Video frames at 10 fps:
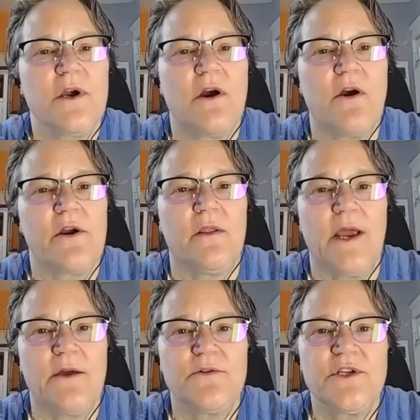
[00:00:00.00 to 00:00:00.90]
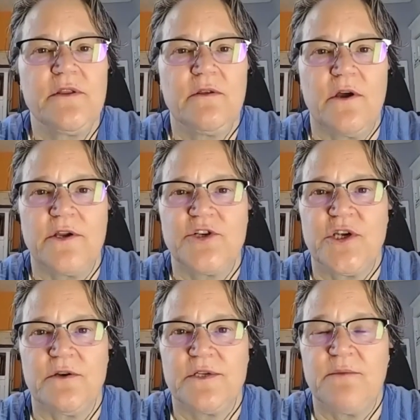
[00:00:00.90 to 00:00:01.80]
our car to lounge in the lawn
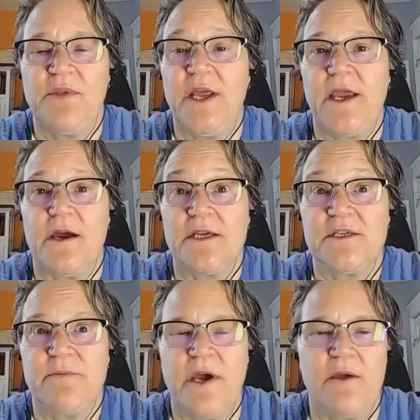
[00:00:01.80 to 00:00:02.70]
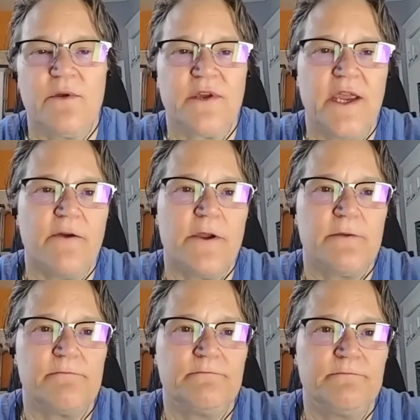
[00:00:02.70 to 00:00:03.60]
chairs and play I Spy with Karen.